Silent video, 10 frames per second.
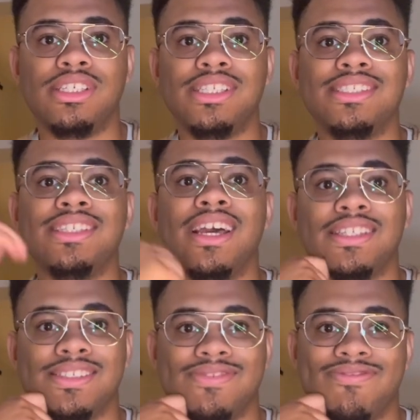This is,
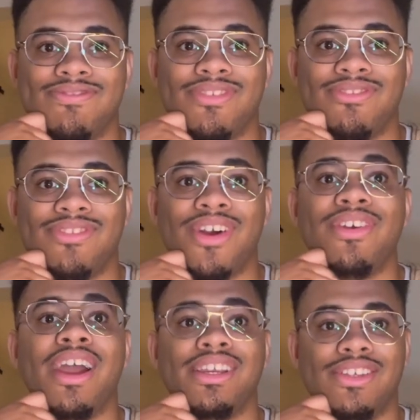yes, a
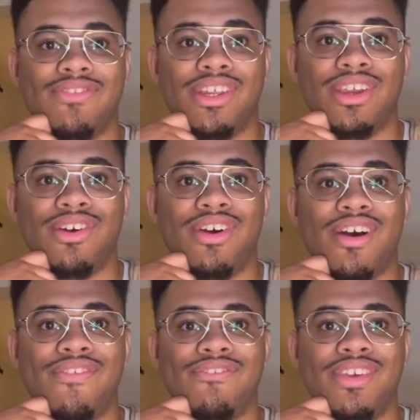reaction video
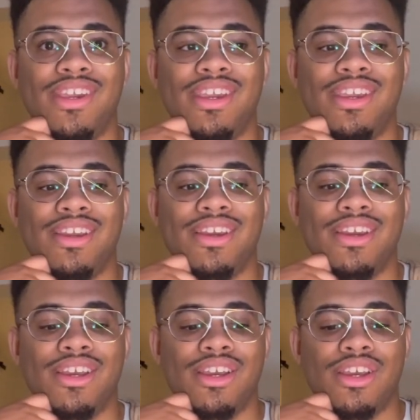of me
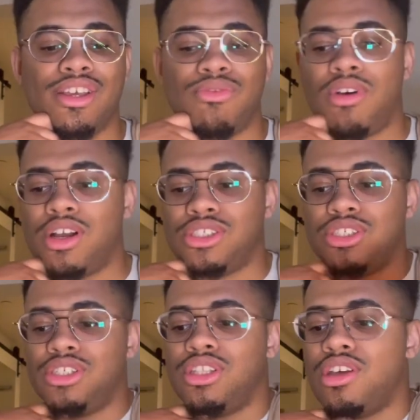
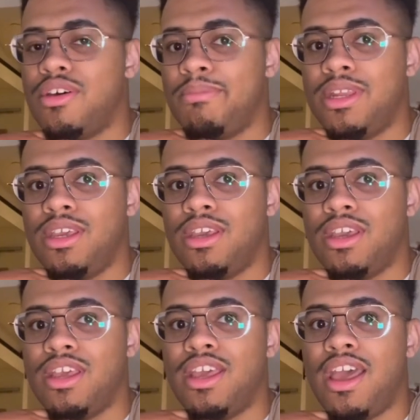watching the
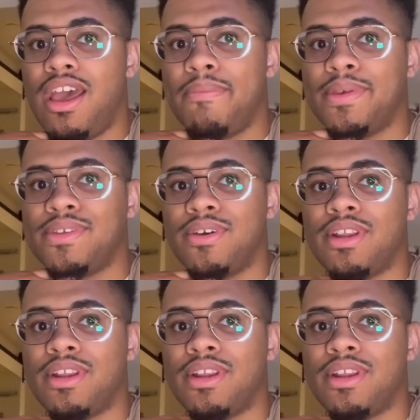mini episode.